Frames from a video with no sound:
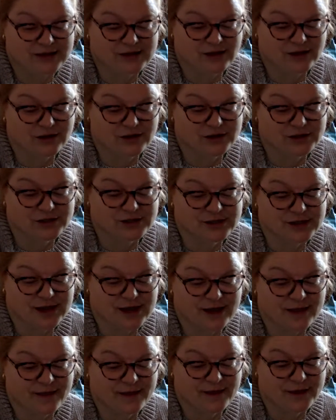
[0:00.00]

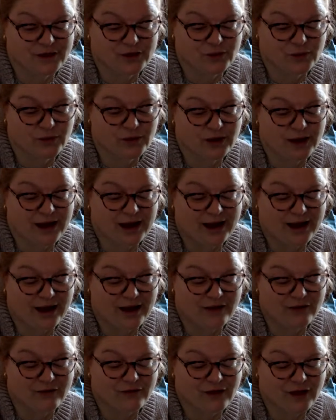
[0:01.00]
Understand that you will
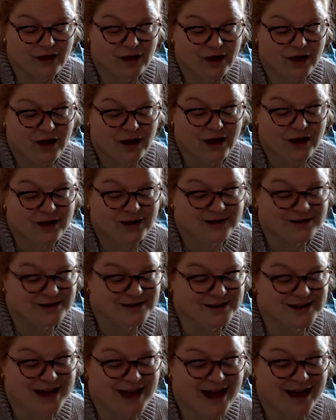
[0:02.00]
have
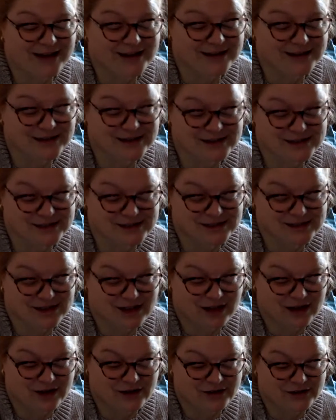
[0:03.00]
endless
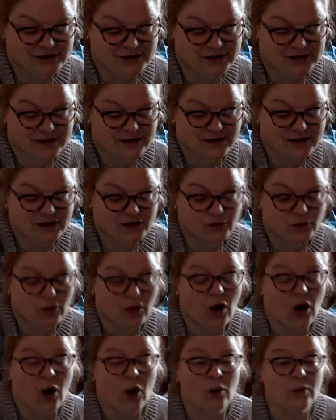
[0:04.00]
desires and that you will
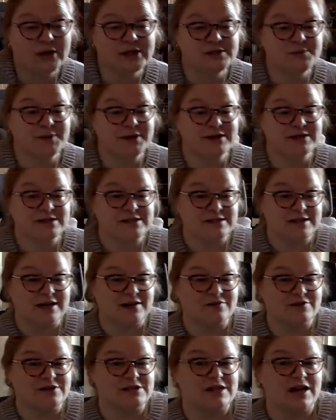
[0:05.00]
always be in a state
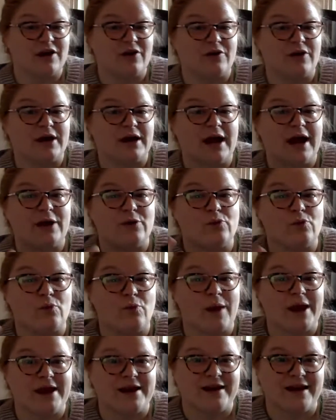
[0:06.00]
of desiring and
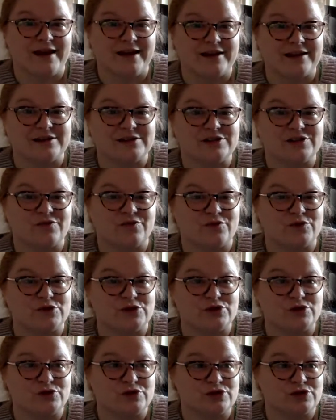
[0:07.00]
waiting for,
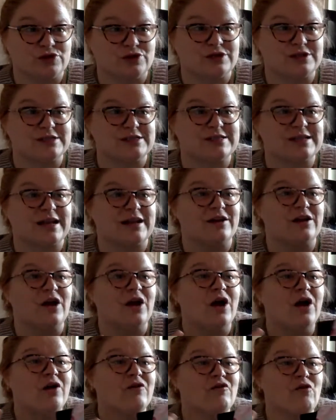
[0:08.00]
to a certain extent,
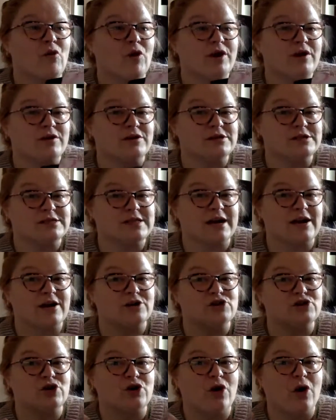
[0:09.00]
for your desire
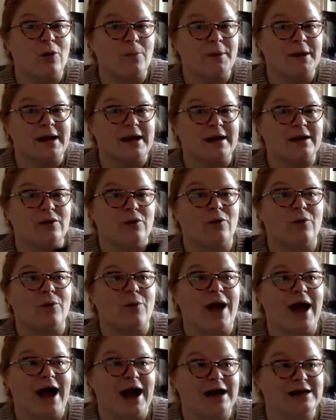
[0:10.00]
to culminate
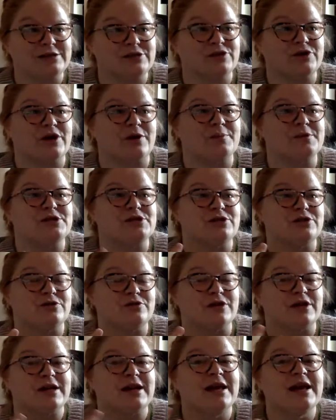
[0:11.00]
as you come into
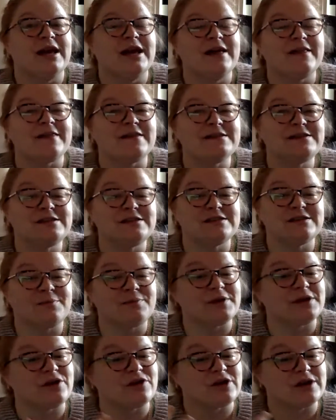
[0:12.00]
union. This is
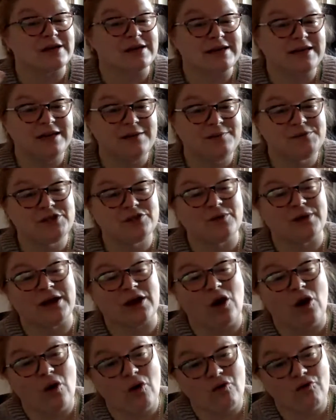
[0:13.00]
something you're going to keep
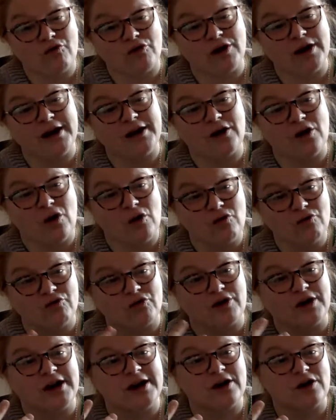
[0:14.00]
doing over and
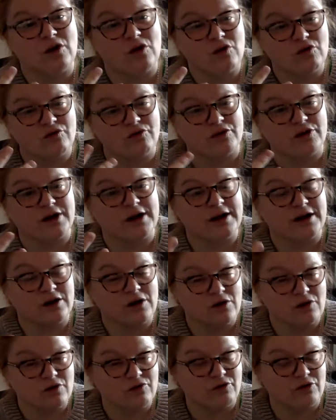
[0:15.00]
over and over and
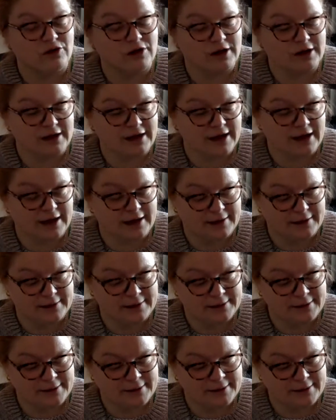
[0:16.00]
over again.